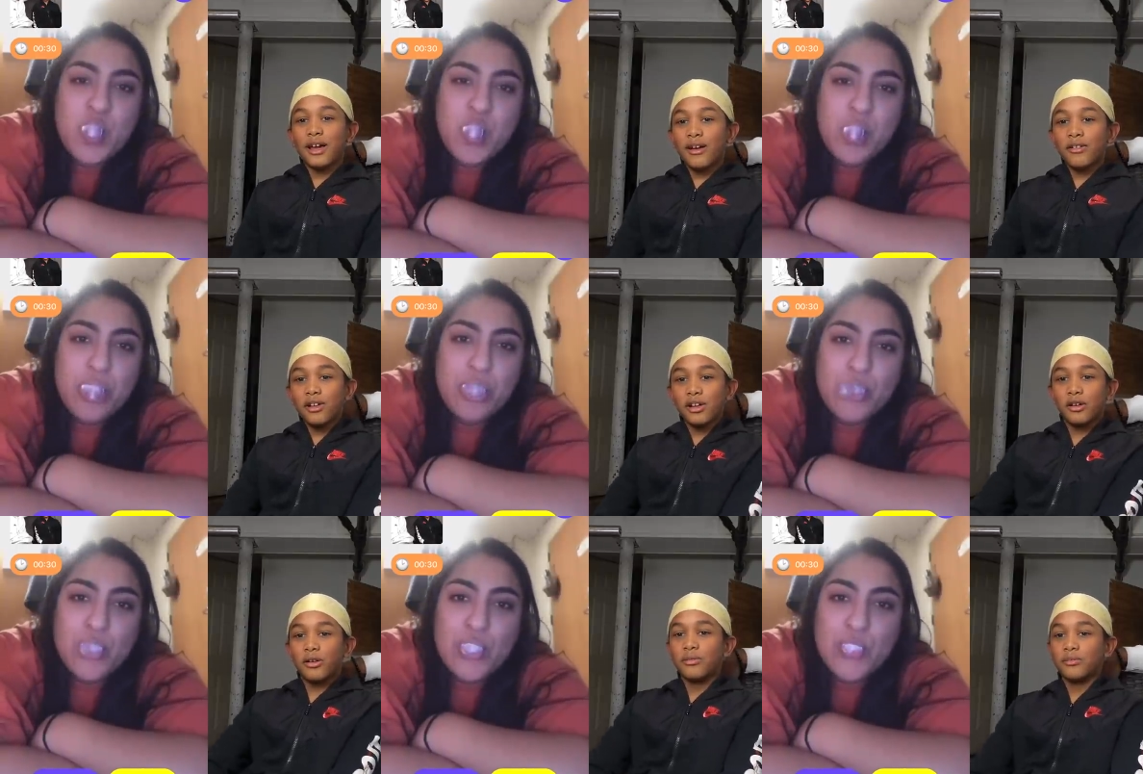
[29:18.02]
Speaker 1: How are
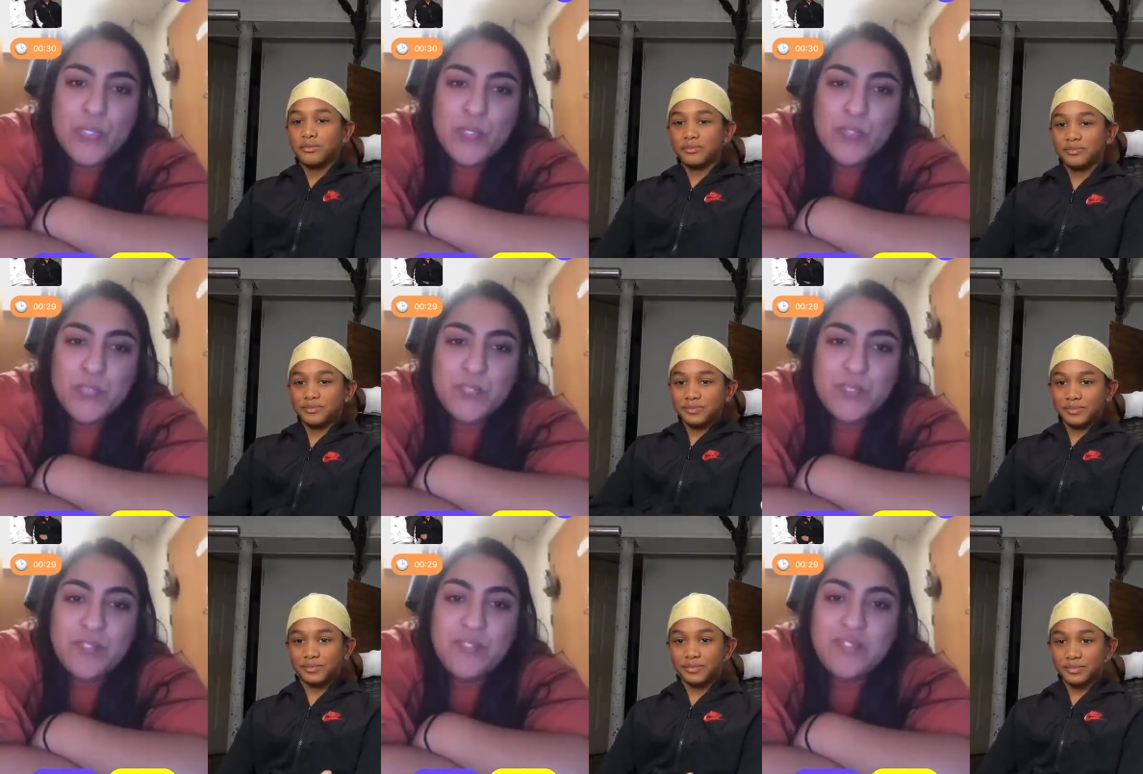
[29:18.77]
you?
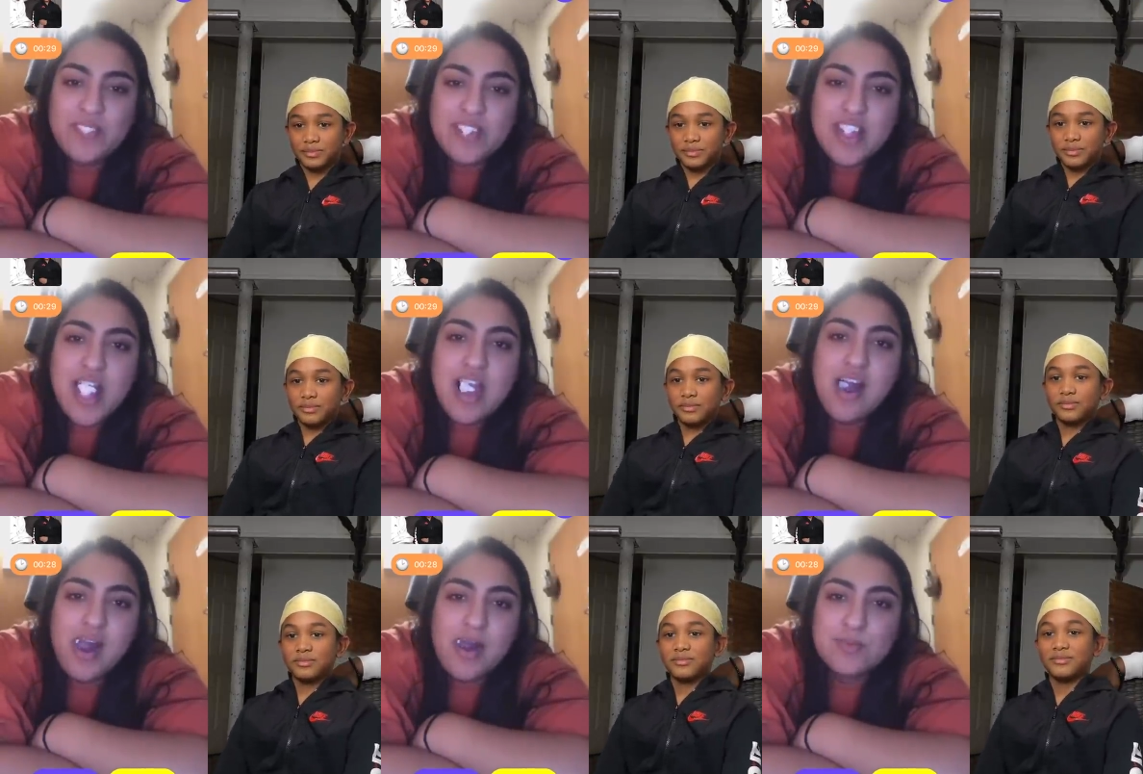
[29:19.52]

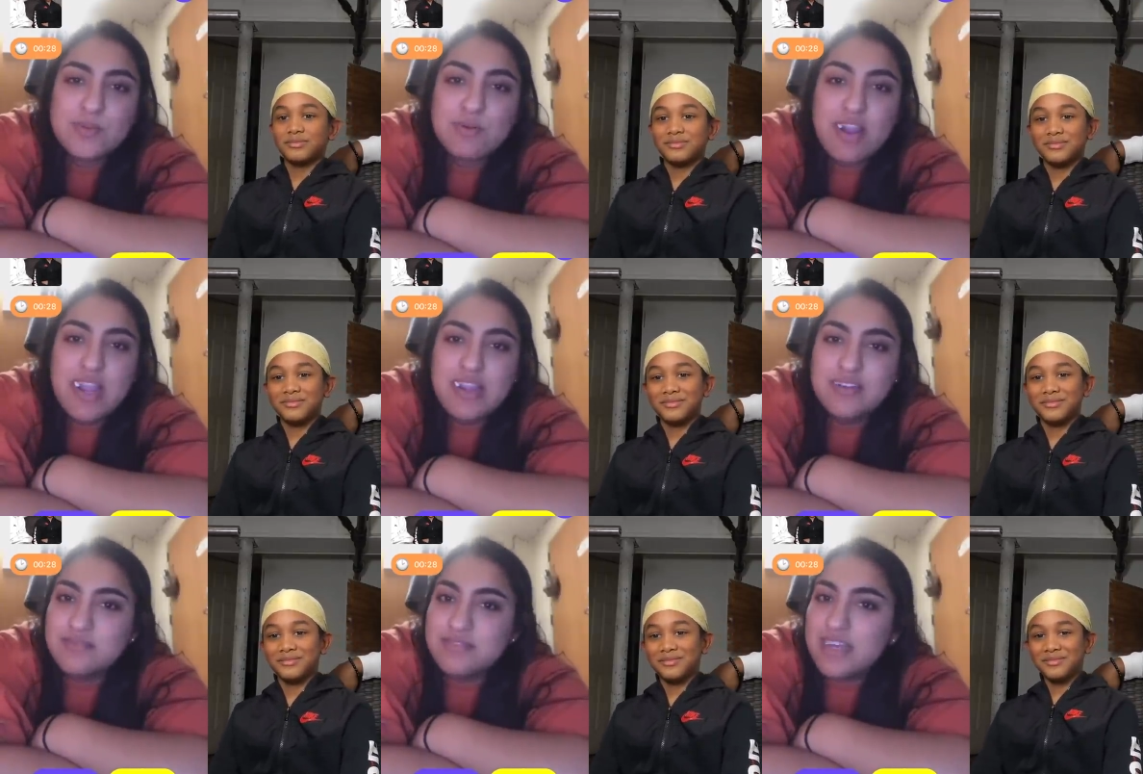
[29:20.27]
Speaker 2: I'm
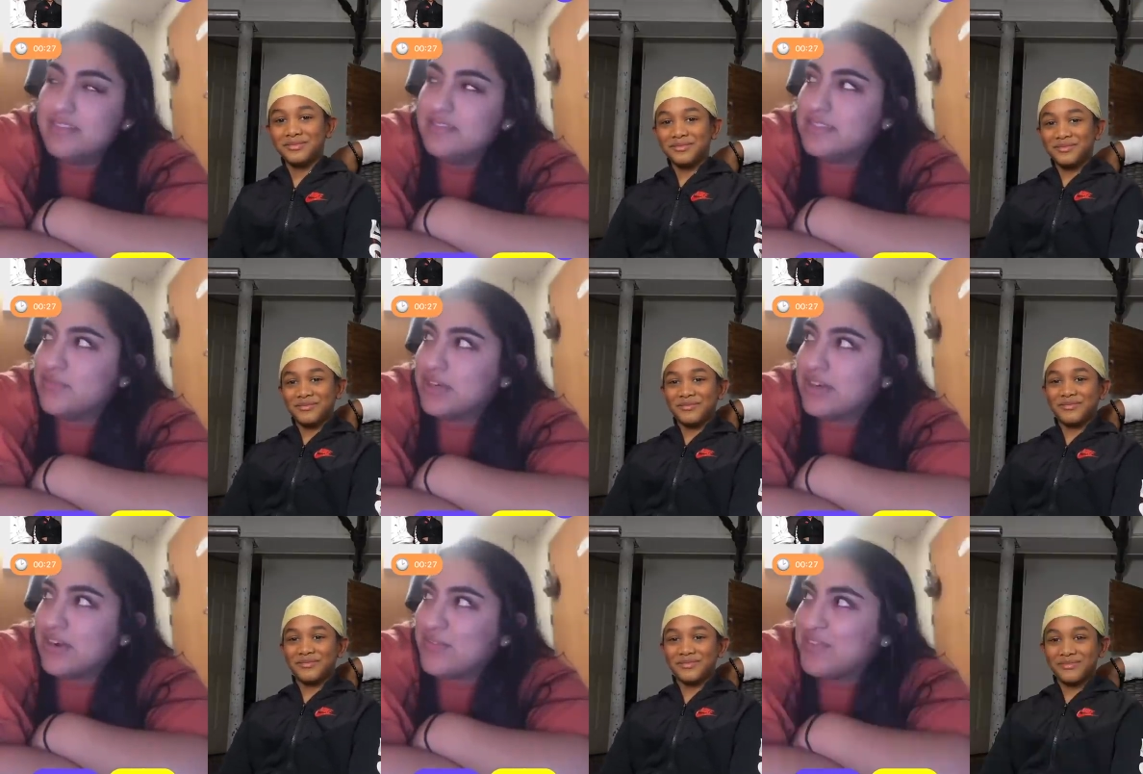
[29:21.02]
great. Uh, do you have a
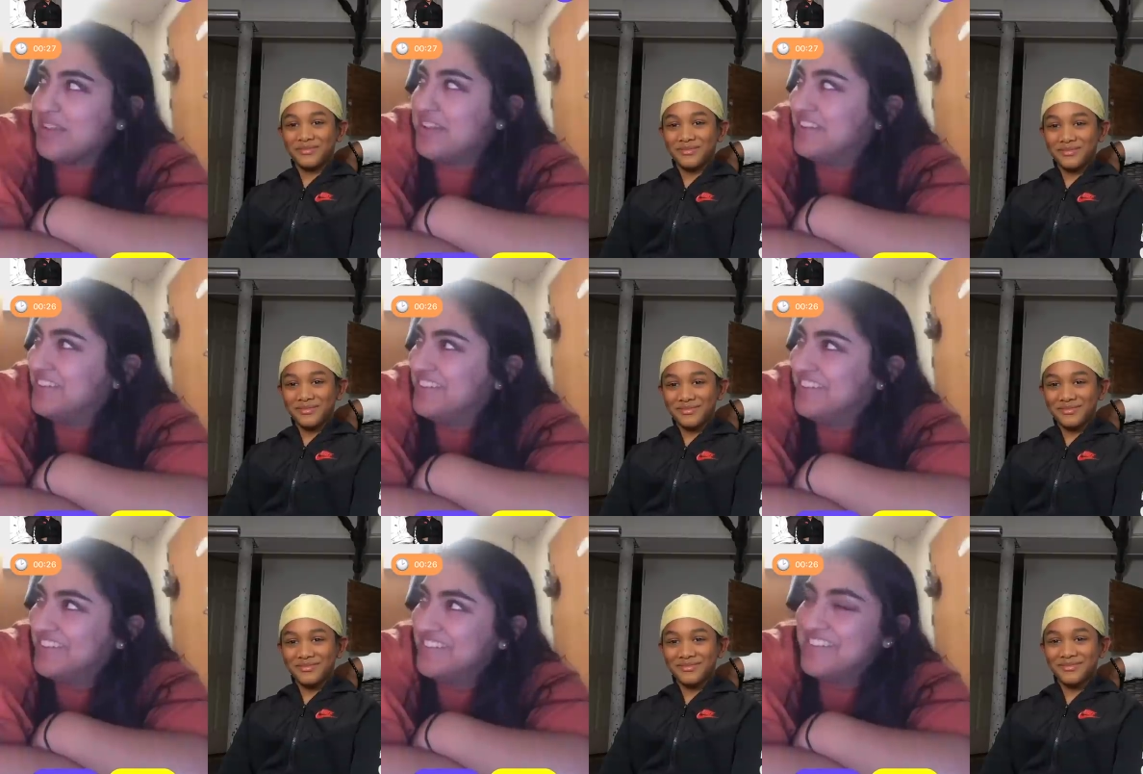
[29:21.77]
girlfriend?
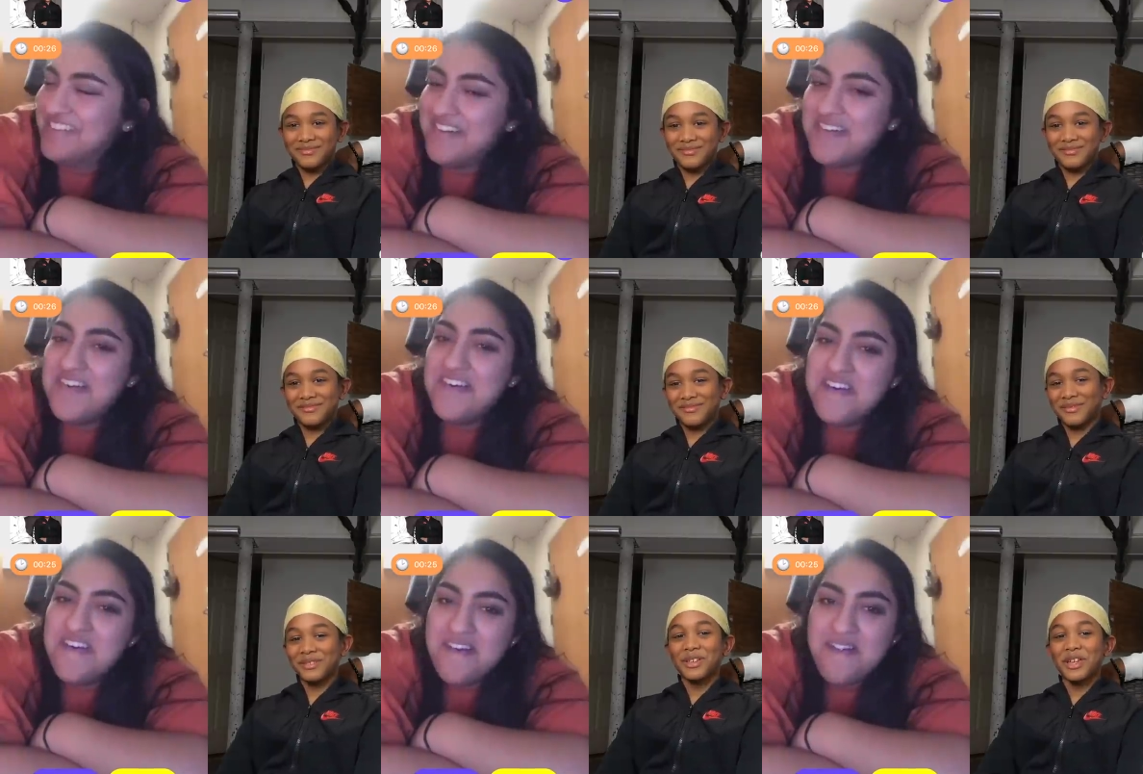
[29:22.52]

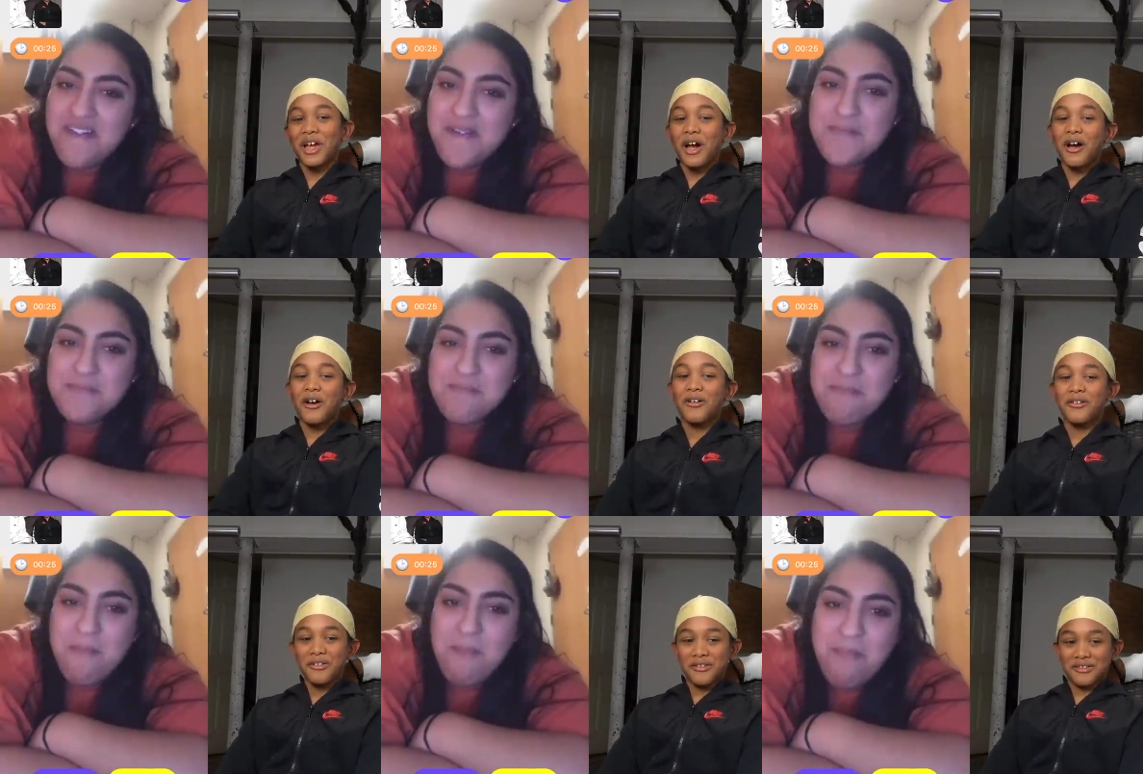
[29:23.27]

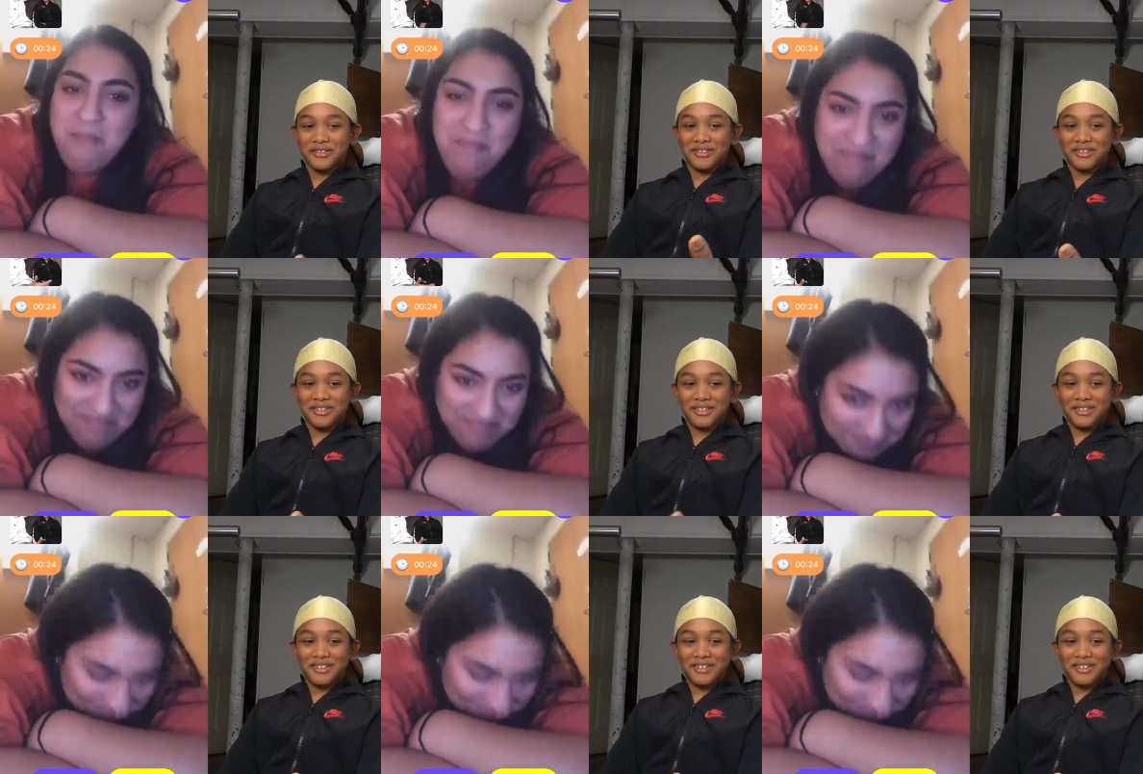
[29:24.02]
Speaker 1: No. Are you trying to change